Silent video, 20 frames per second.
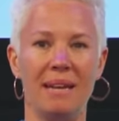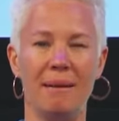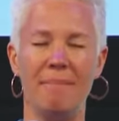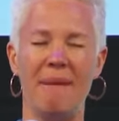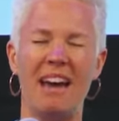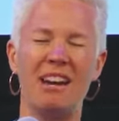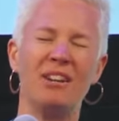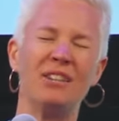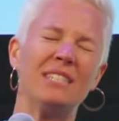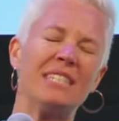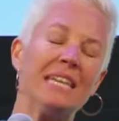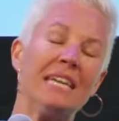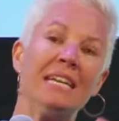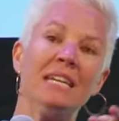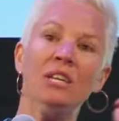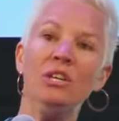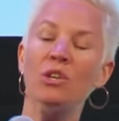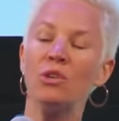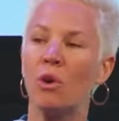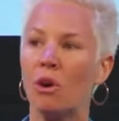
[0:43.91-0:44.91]
It matters
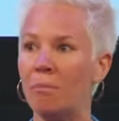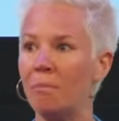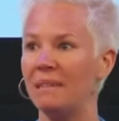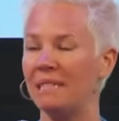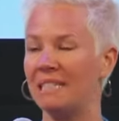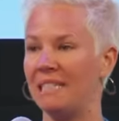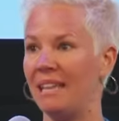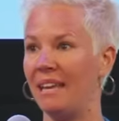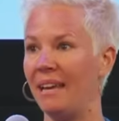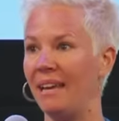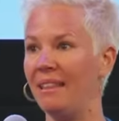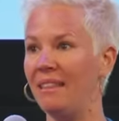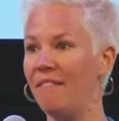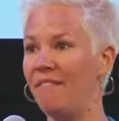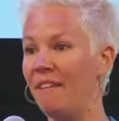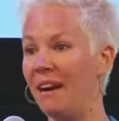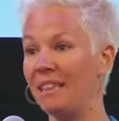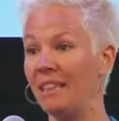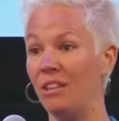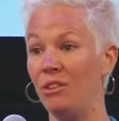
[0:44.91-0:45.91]
enormously. And the
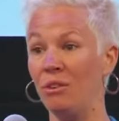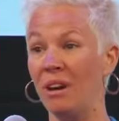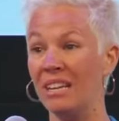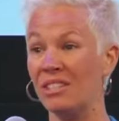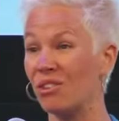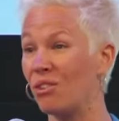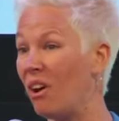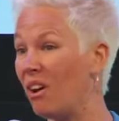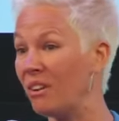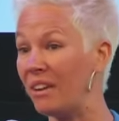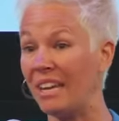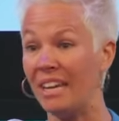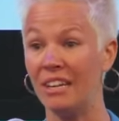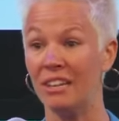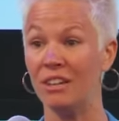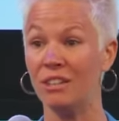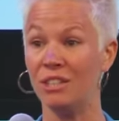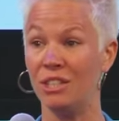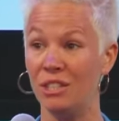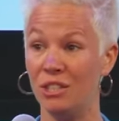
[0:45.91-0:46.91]
fact that you guys are all
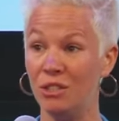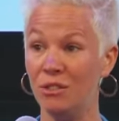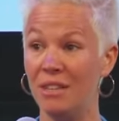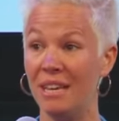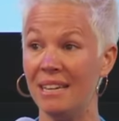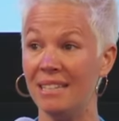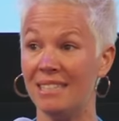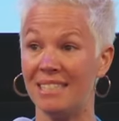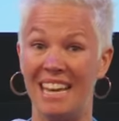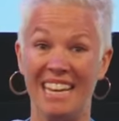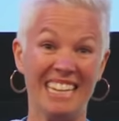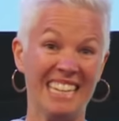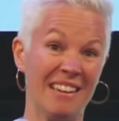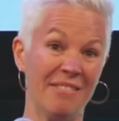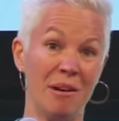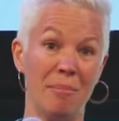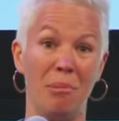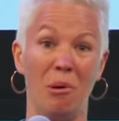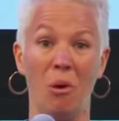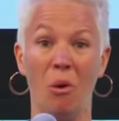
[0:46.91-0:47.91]
here to do this and
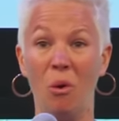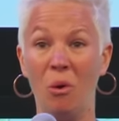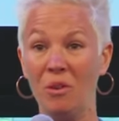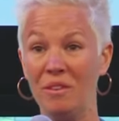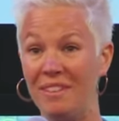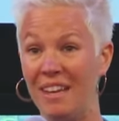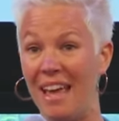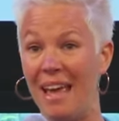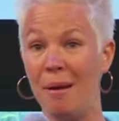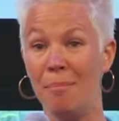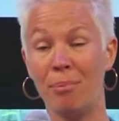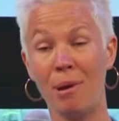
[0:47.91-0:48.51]
give up a whole day,